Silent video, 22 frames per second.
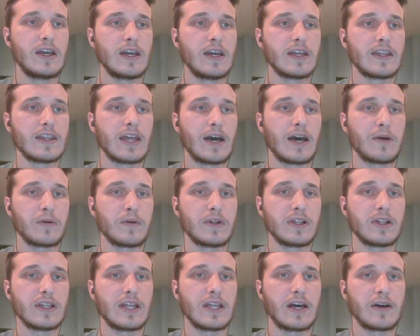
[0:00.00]
and that
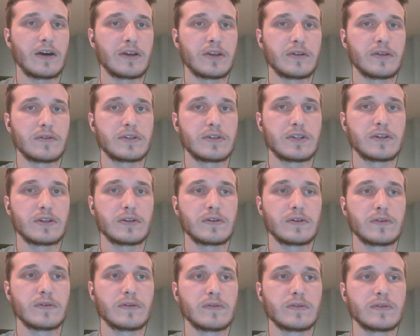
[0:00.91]
will allow you
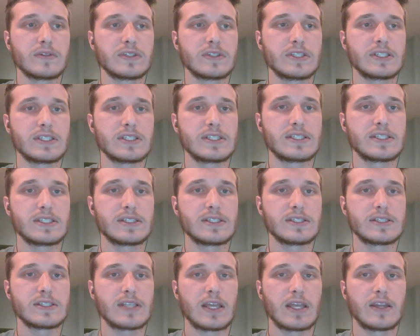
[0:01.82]
to
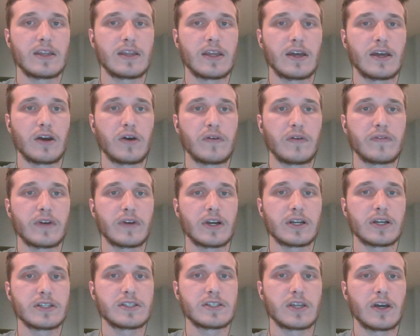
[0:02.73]
send it
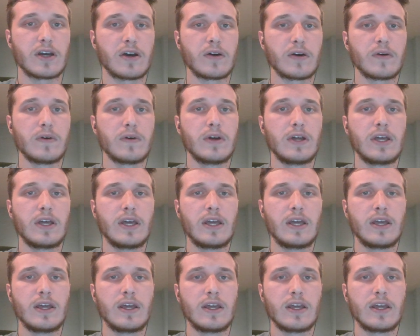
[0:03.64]
over. So
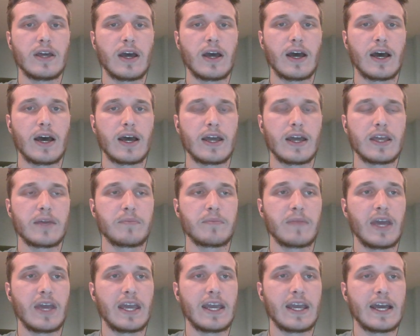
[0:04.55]
it
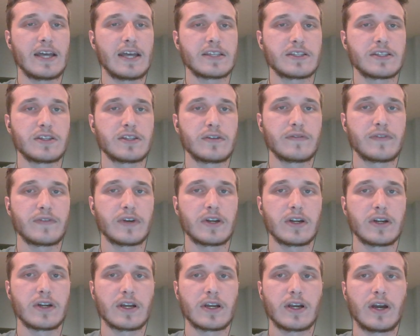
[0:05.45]
may ask you
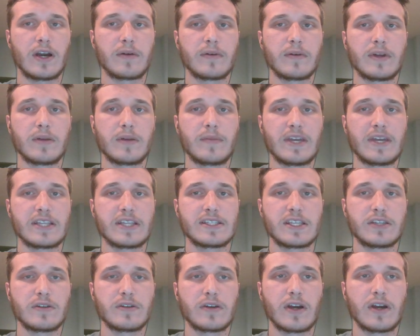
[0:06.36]
for, it may
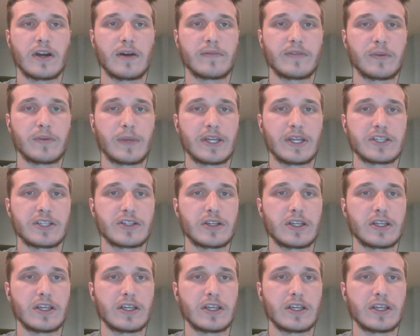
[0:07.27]
send you a confirmation